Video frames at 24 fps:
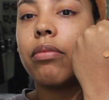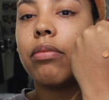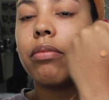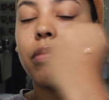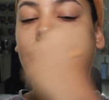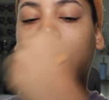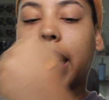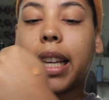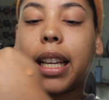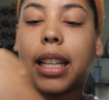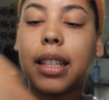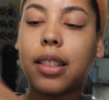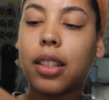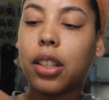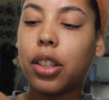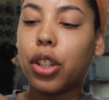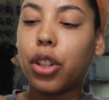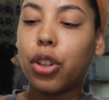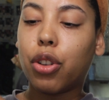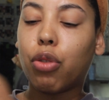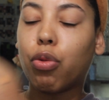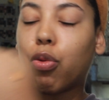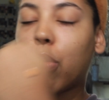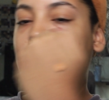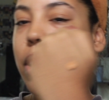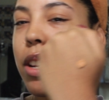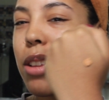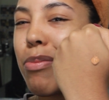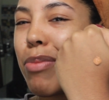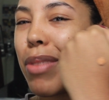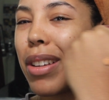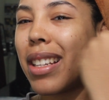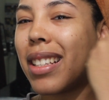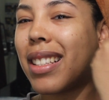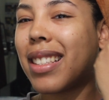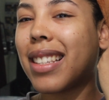Like, it's a little runny,
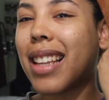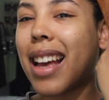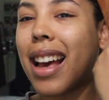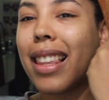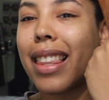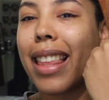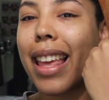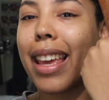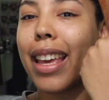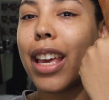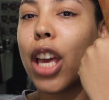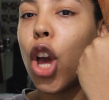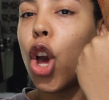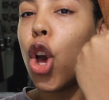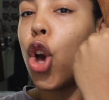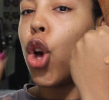but it's not like,